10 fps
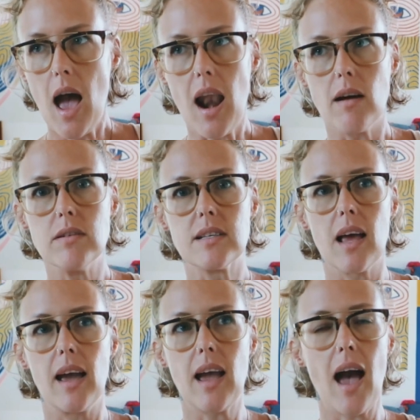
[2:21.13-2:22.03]
And I was
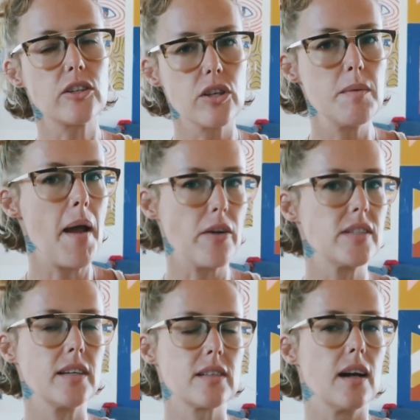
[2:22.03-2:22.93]
like, actually,
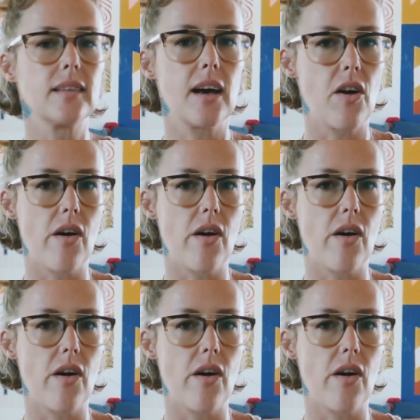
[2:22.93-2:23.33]
parenting's not that